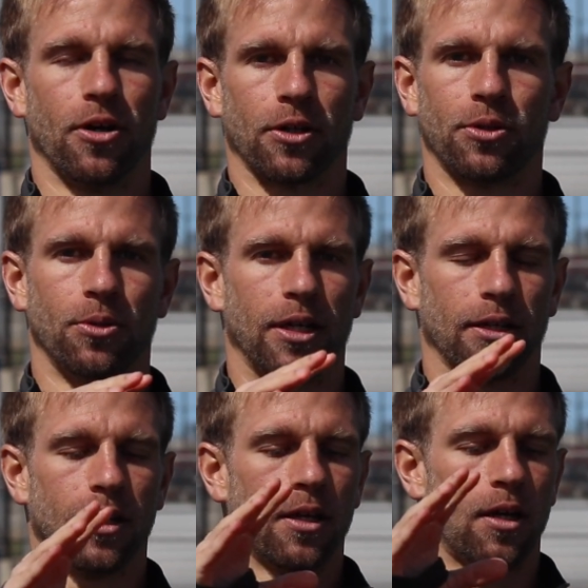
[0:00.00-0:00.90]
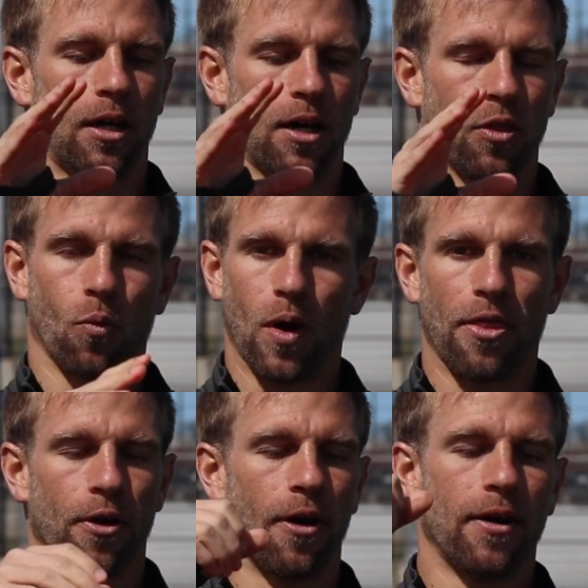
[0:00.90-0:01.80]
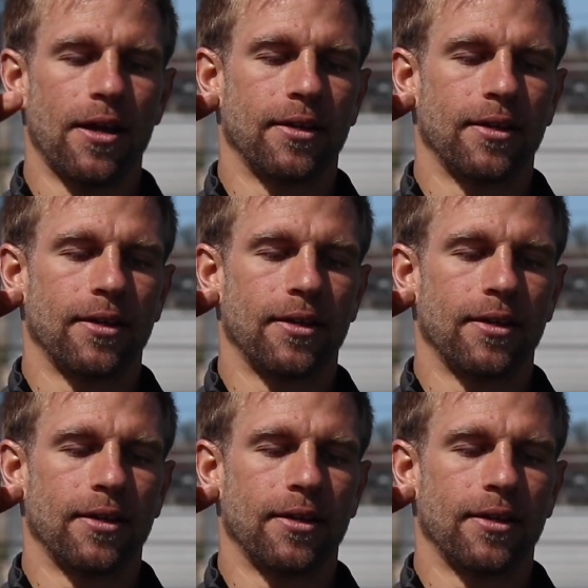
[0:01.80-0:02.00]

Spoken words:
including the weather,